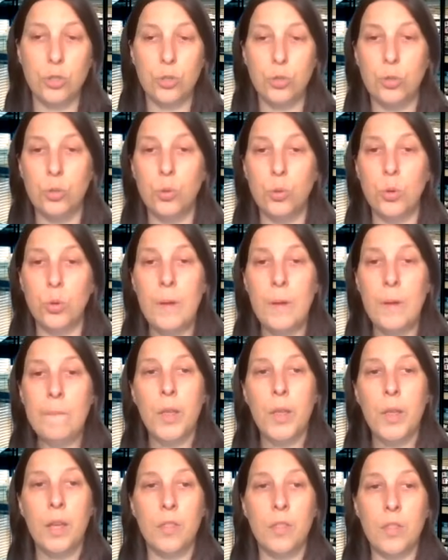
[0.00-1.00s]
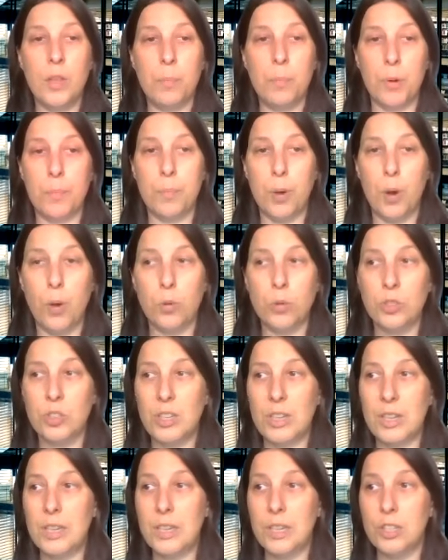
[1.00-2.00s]
to the
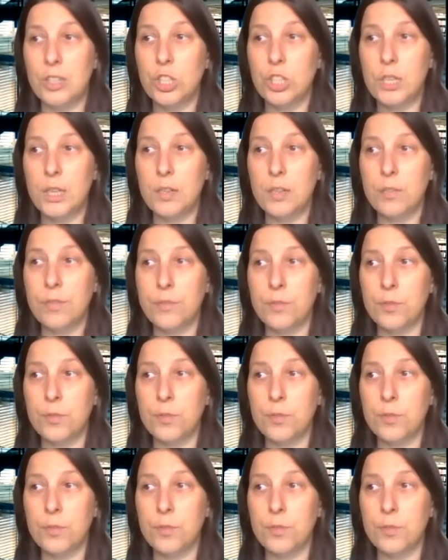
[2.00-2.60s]
proposed initiative.